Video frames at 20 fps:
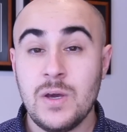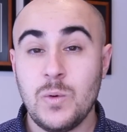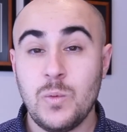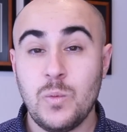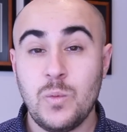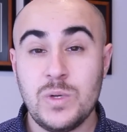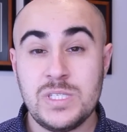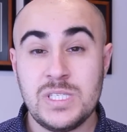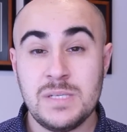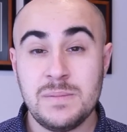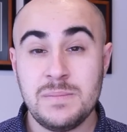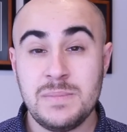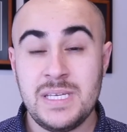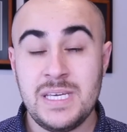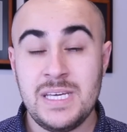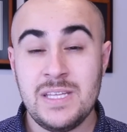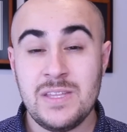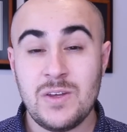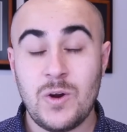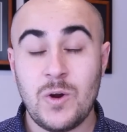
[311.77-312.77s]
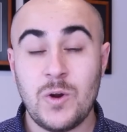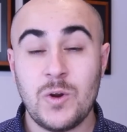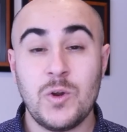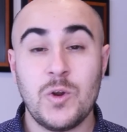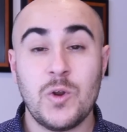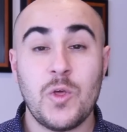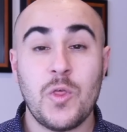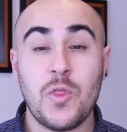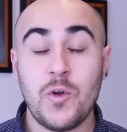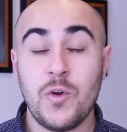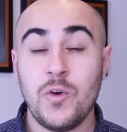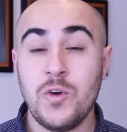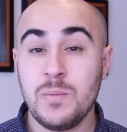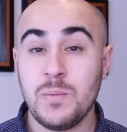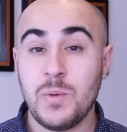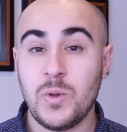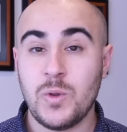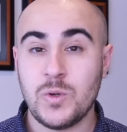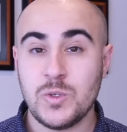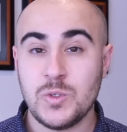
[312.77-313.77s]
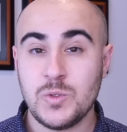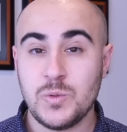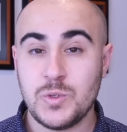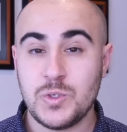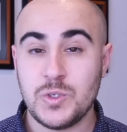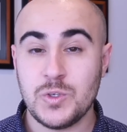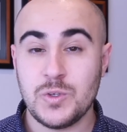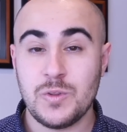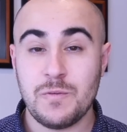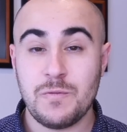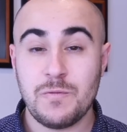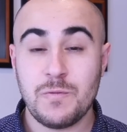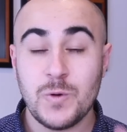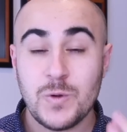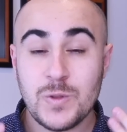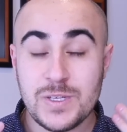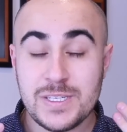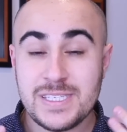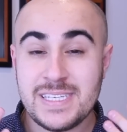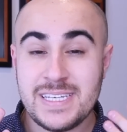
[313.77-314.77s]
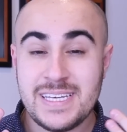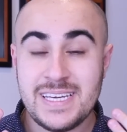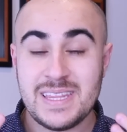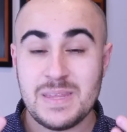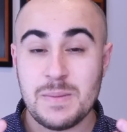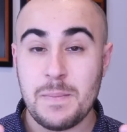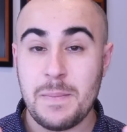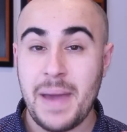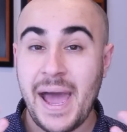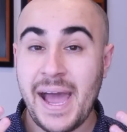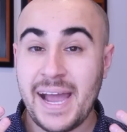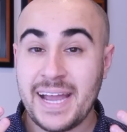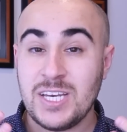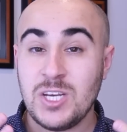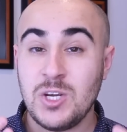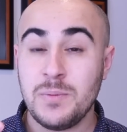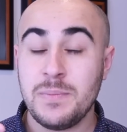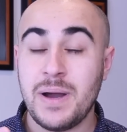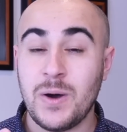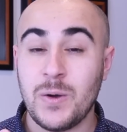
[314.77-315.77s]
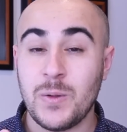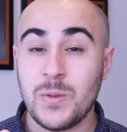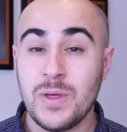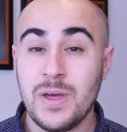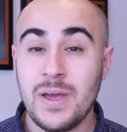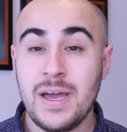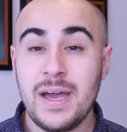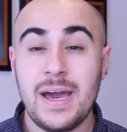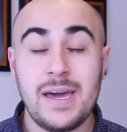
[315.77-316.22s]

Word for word: Wisdom teeth are your third molars, which are the furthest teeth back in your mouth,